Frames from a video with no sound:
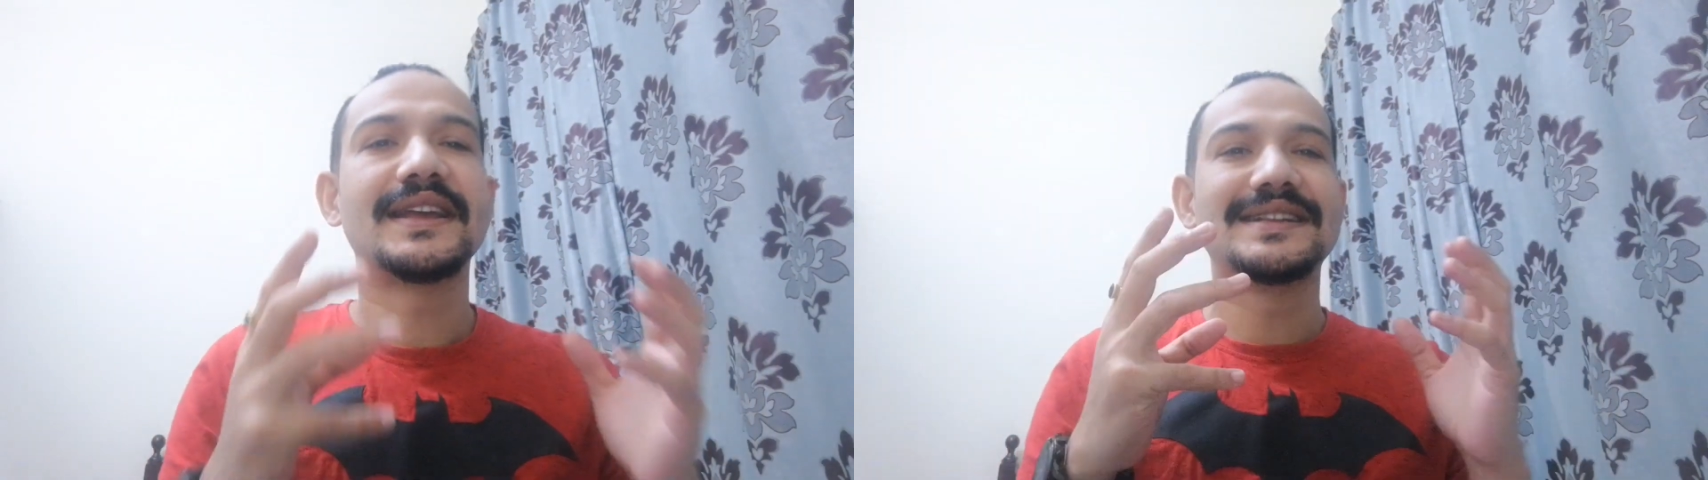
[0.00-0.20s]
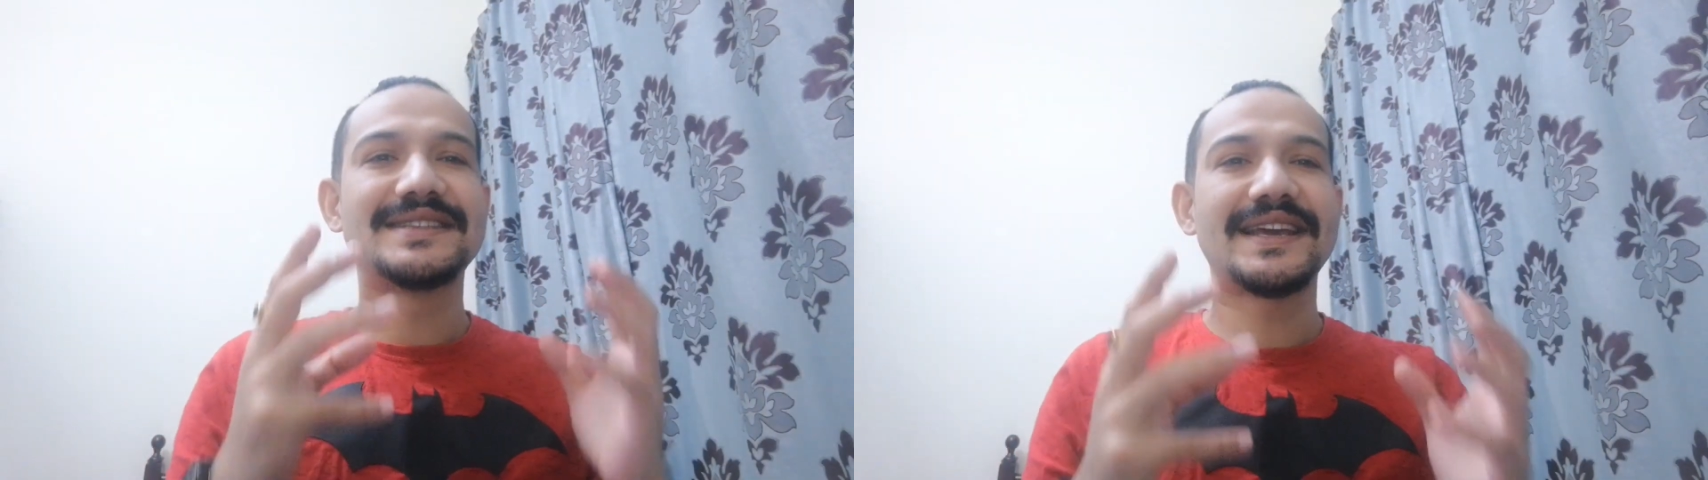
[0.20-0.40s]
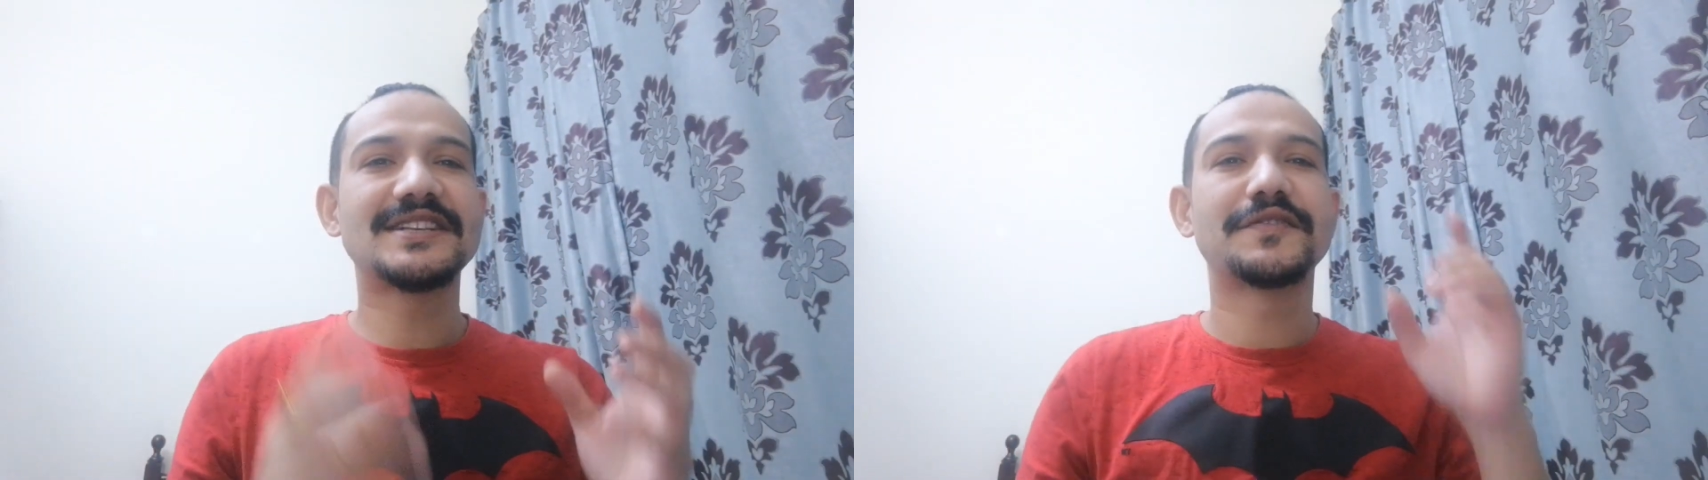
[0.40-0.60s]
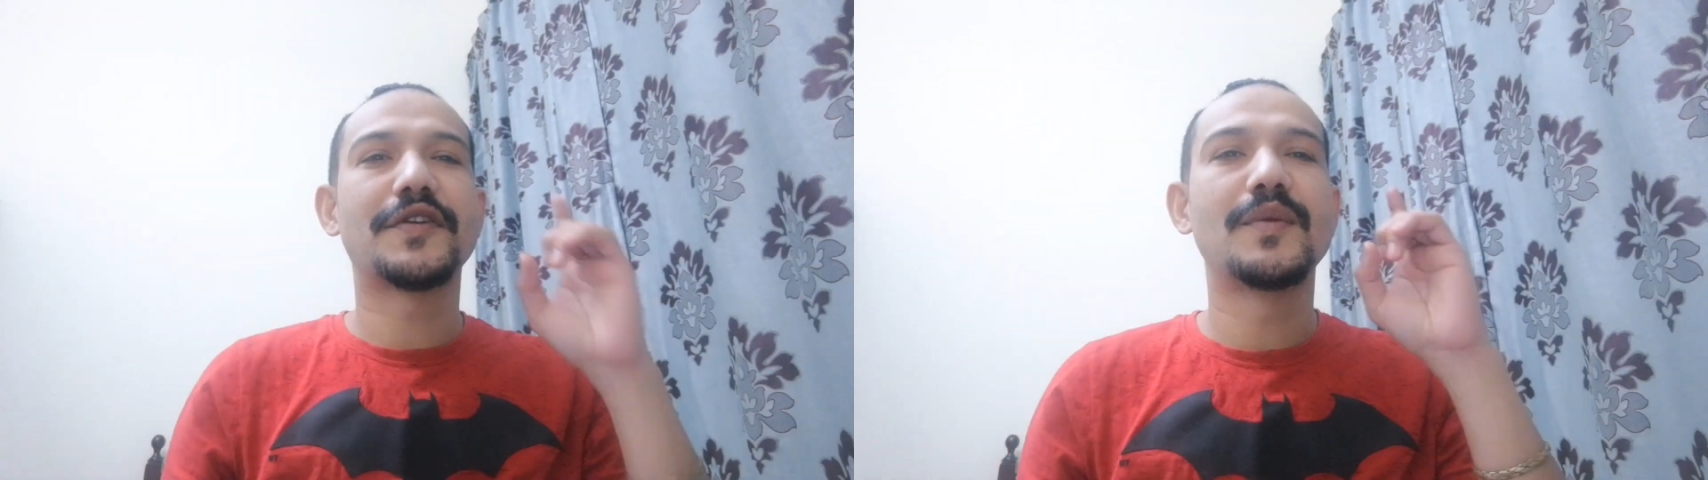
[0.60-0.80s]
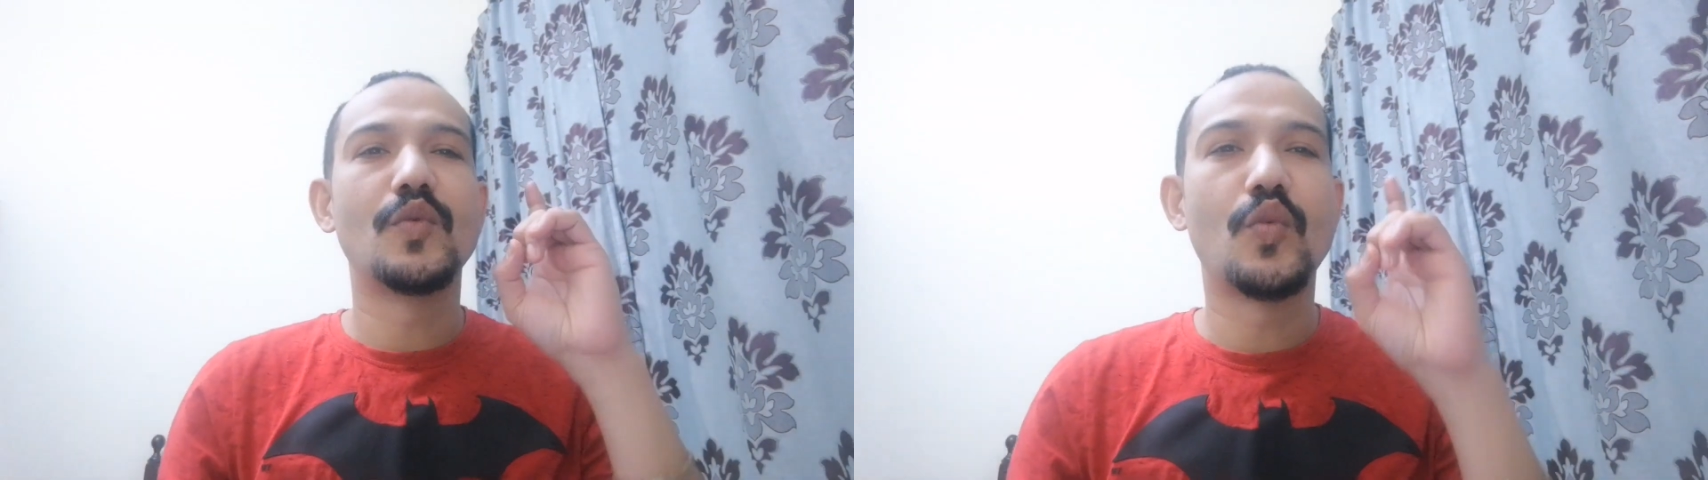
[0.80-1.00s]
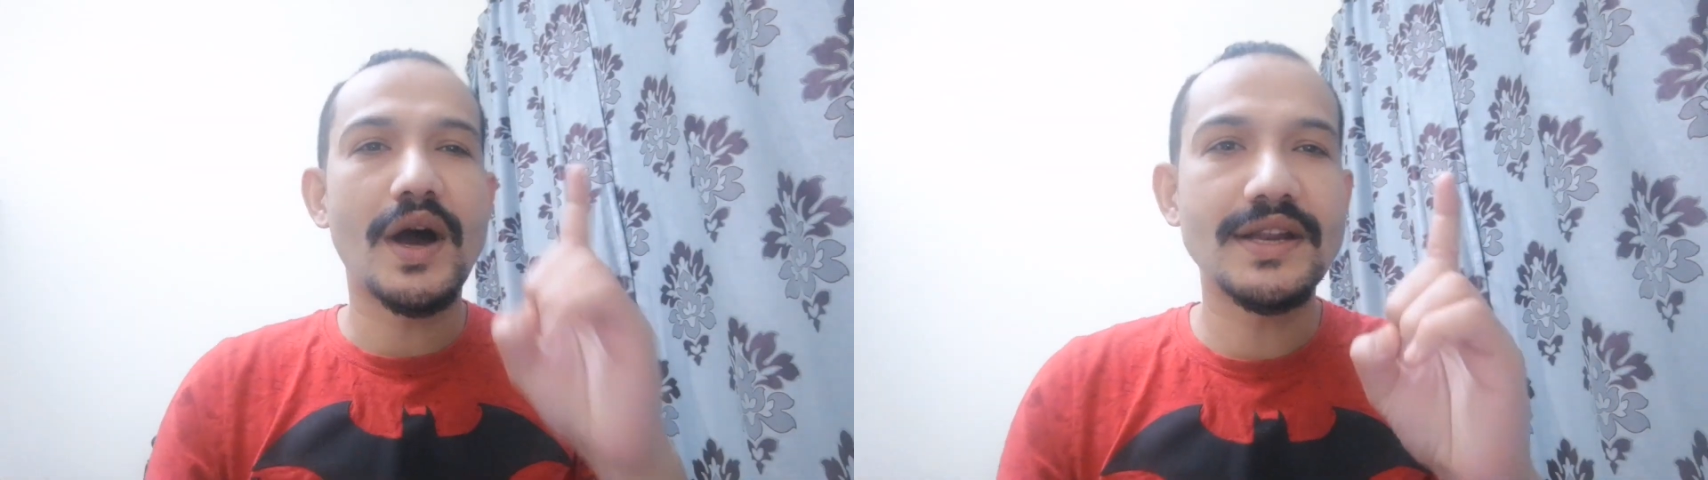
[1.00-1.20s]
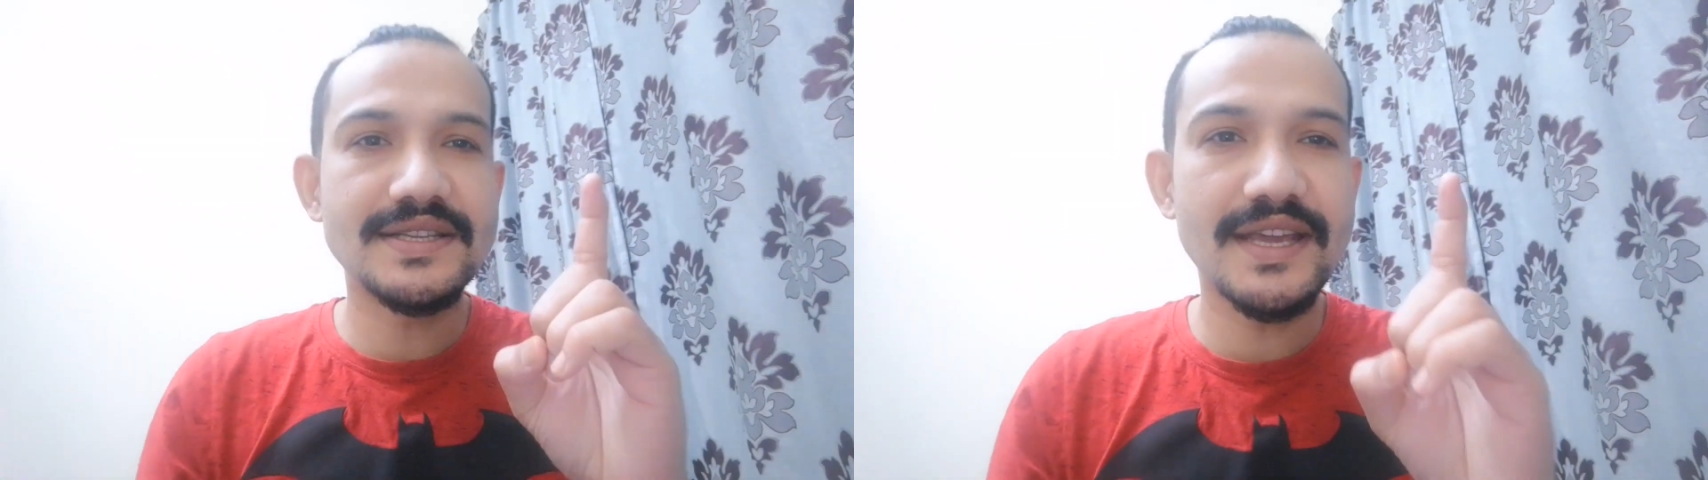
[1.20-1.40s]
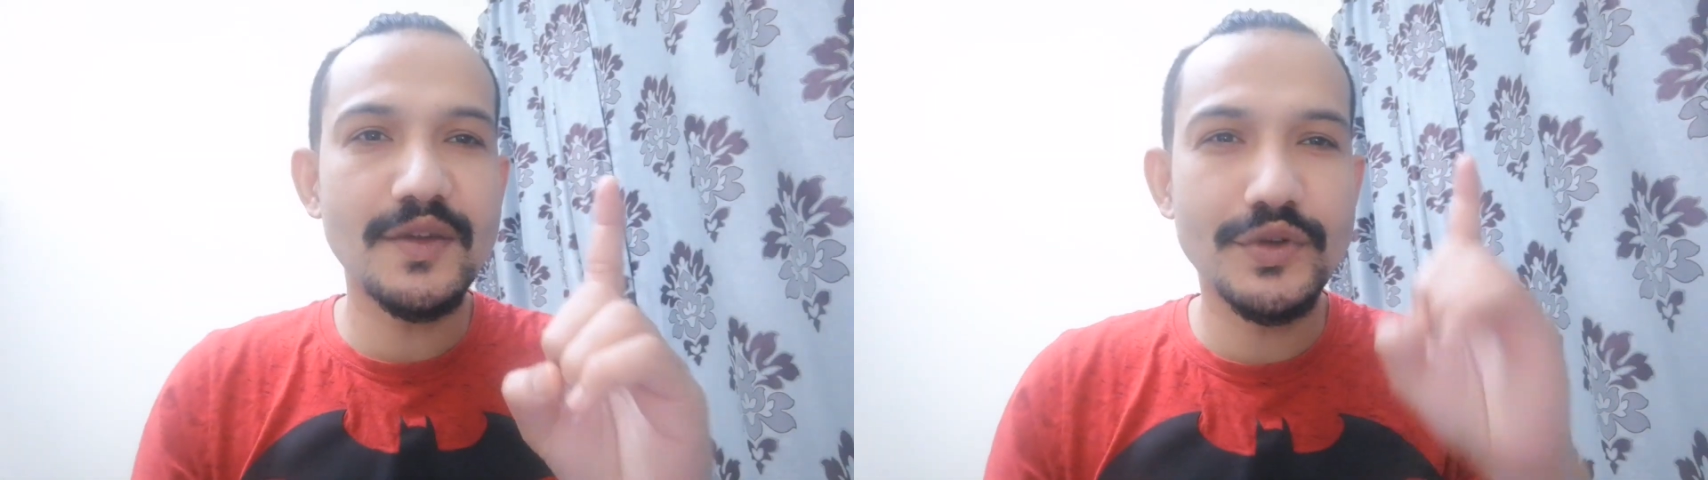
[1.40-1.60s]
it takes from one
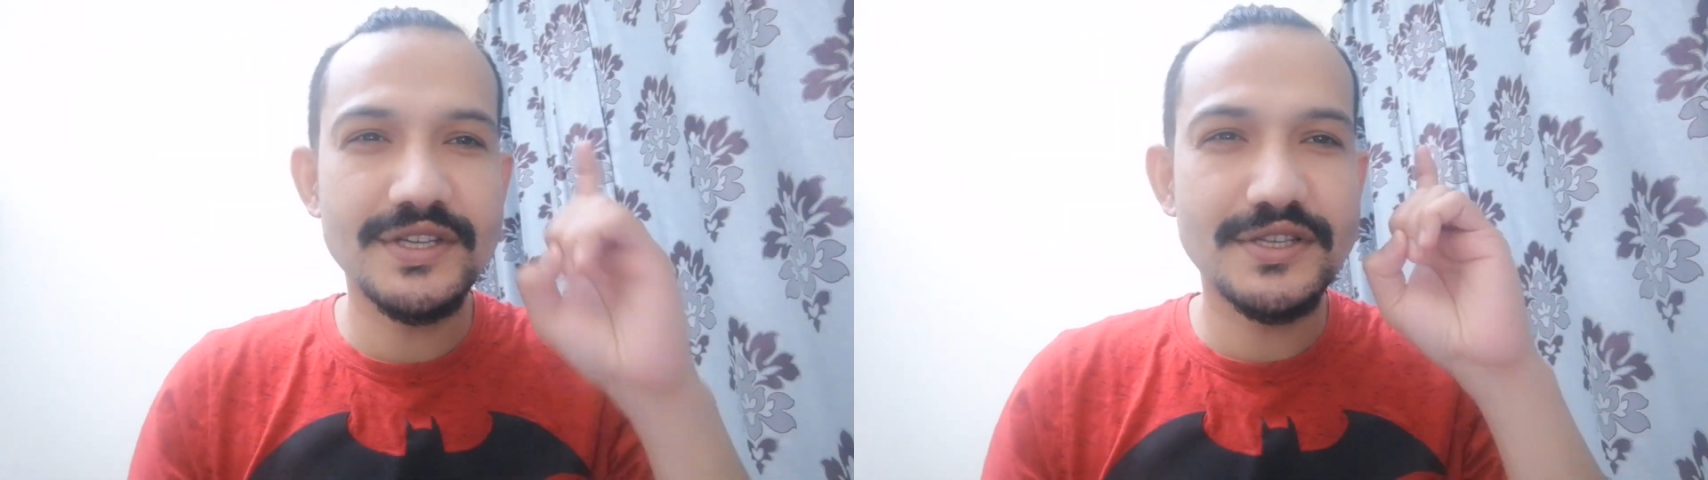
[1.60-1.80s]
day, which is